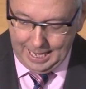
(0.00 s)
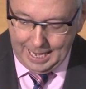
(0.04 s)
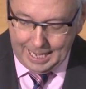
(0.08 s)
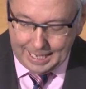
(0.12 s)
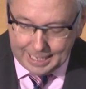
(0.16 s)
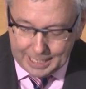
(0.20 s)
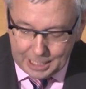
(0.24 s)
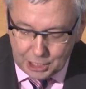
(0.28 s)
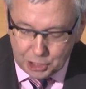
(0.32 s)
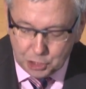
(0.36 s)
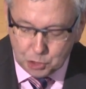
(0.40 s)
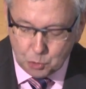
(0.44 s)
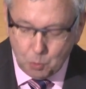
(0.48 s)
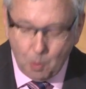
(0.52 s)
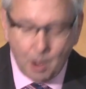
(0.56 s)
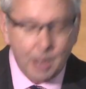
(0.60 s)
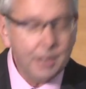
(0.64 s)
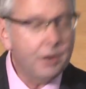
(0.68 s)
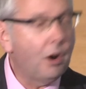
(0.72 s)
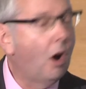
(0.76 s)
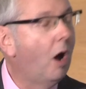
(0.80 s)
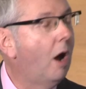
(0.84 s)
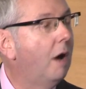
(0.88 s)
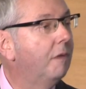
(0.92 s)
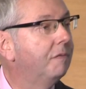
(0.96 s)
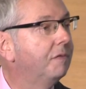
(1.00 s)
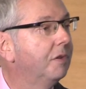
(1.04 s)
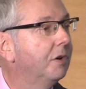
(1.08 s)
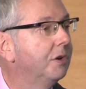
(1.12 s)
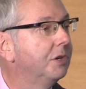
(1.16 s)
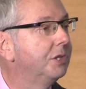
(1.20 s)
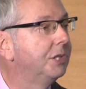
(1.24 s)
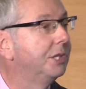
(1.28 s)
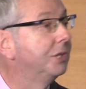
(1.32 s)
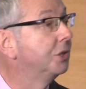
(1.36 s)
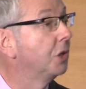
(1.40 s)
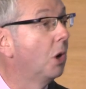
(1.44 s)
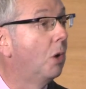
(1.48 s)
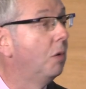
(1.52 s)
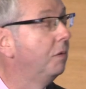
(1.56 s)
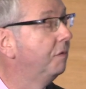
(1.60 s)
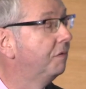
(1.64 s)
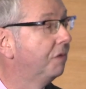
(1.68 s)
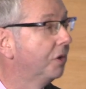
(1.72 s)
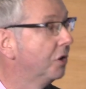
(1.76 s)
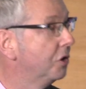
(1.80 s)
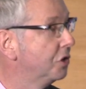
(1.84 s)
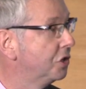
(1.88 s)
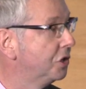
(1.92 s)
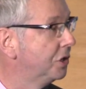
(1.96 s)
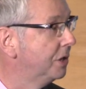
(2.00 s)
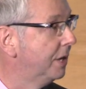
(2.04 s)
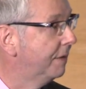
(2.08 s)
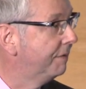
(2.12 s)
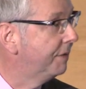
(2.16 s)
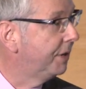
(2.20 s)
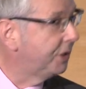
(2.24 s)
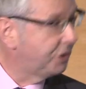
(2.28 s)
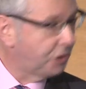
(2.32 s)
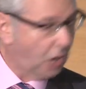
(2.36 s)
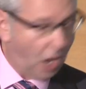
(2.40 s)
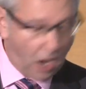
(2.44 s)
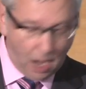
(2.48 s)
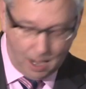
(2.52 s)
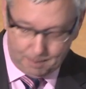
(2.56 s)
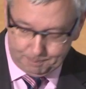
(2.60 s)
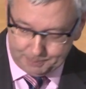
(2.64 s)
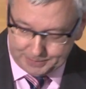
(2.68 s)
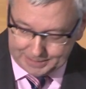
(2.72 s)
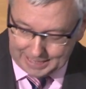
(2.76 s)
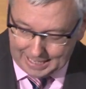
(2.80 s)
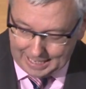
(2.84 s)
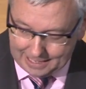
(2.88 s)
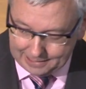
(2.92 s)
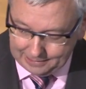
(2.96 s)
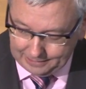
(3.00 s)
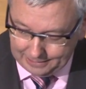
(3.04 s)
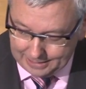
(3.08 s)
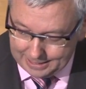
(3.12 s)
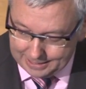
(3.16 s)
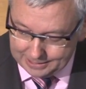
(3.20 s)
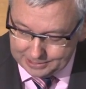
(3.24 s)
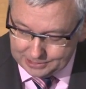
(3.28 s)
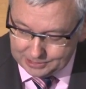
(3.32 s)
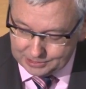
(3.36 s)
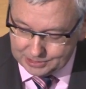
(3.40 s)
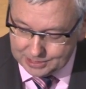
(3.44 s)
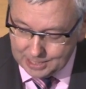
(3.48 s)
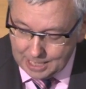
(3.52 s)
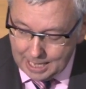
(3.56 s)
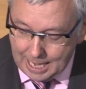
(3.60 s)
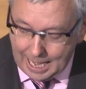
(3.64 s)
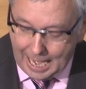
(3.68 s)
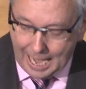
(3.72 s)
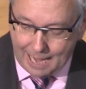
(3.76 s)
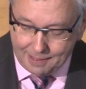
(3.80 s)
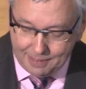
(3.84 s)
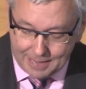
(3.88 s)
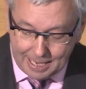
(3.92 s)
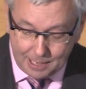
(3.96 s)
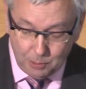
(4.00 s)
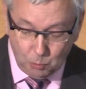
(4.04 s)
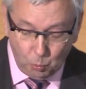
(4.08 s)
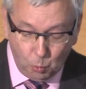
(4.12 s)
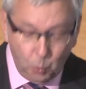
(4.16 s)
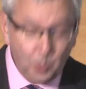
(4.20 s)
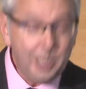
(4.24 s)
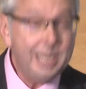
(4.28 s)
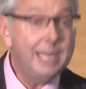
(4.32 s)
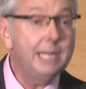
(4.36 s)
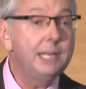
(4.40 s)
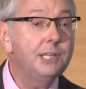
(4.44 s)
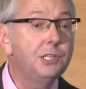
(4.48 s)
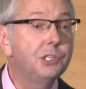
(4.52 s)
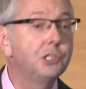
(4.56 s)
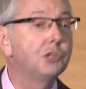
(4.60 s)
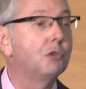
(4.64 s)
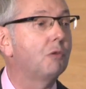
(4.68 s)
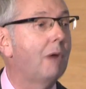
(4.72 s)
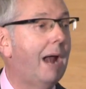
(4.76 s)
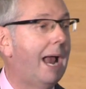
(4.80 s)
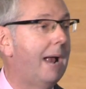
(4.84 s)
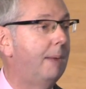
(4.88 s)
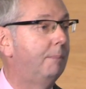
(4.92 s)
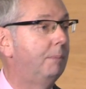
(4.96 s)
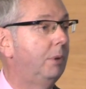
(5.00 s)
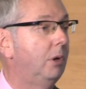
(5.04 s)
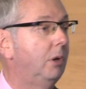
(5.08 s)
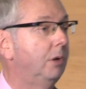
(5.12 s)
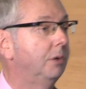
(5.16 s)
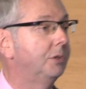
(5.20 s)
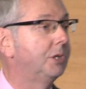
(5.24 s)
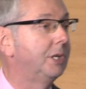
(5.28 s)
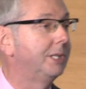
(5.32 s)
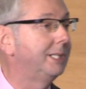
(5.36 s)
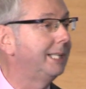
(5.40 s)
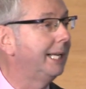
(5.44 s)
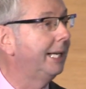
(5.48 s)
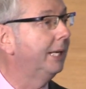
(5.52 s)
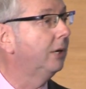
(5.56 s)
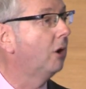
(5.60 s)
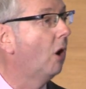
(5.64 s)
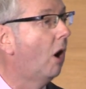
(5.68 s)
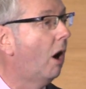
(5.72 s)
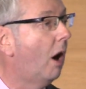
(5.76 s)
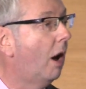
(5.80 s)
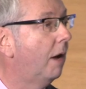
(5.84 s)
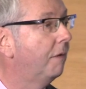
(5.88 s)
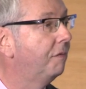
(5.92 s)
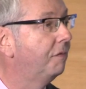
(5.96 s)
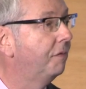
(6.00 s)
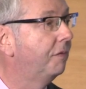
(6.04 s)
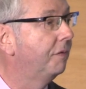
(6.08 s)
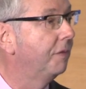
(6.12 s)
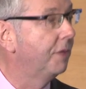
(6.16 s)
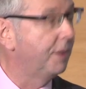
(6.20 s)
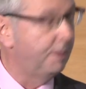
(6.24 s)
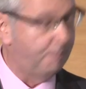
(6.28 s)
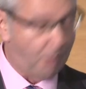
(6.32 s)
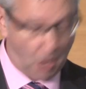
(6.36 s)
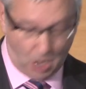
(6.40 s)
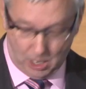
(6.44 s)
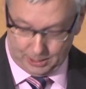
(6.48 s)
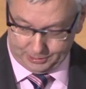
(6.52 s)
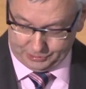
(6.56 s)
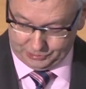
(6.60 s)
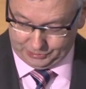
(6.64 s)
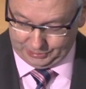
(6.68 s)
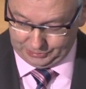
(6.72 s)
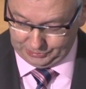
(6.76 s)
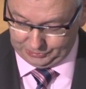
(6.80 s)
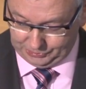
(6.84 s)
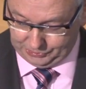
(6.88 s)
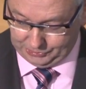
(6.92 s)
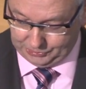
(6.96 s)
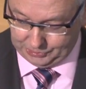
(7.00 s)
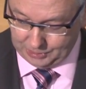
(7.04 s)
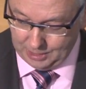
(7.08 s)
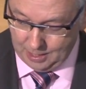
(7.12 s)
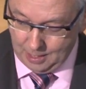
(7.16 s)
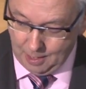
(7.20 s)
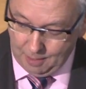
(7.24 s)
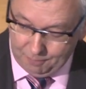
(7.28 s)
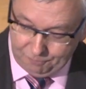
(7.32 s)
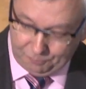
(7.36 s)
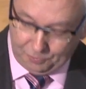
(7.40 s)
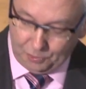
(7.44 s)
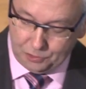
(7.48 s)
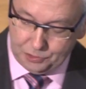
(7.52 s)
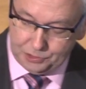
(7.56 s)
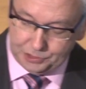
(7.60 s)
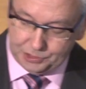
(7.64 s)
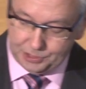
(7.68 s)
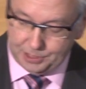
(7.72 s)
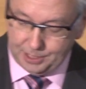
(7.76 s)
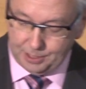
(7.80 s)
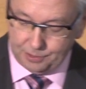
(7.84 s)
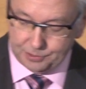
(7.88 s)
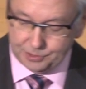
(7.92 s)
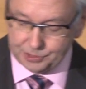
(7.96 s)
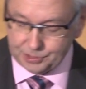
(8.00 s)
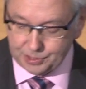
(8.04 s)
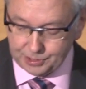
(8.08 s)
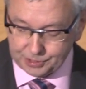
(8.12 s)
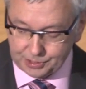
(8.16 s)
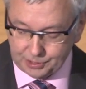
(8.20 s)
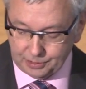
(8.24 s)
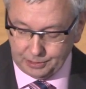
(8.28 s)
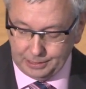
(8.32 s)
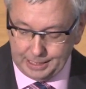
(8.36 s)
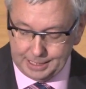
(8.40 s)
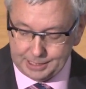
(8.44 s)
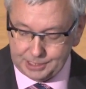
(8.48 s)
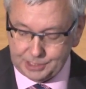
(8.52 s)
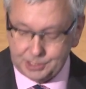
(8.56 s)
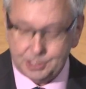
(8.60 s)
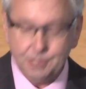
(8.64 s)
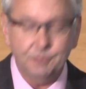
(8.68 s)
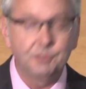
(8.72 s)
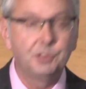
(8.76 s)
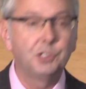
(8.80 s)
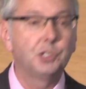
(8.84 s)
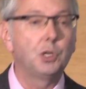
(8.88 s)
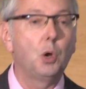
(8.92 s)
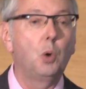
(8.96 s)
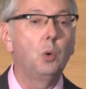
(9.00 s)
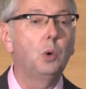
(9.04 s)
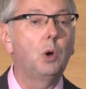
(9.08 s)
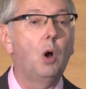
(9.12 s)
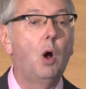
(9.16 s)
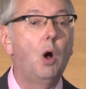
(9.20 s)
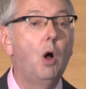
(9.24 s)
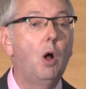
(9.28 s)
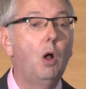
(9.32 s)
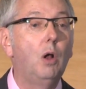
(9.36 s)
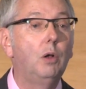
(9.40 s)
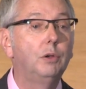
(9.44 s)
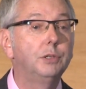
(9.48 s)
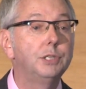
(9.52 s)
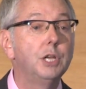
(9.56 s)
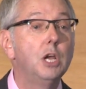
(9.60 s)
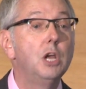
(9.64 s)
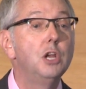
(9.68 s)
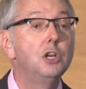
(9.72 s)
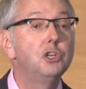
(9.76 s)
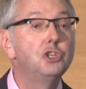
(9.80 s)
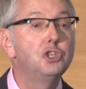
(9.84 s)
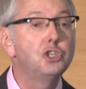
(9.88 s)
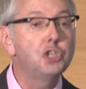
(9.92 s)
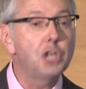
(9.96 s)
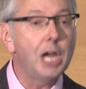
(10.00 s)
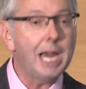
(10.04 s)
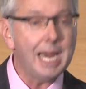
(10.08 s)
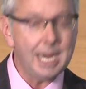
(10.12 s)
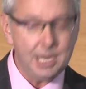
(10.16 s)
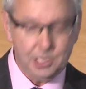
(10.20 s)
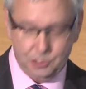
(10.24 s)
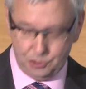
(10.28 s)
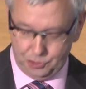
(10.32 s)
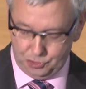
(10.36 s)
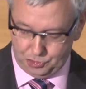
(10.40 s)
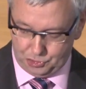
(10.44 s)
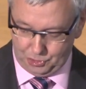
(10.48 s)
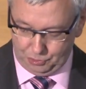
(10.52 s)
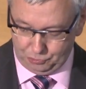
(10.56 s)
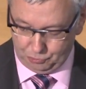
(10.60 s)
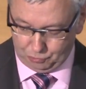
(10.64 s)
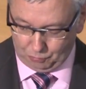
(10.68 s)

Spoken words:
Each one offers its own version of the top 10 list, and then we scramble to tick off the boxes. First, there's this list of so-called change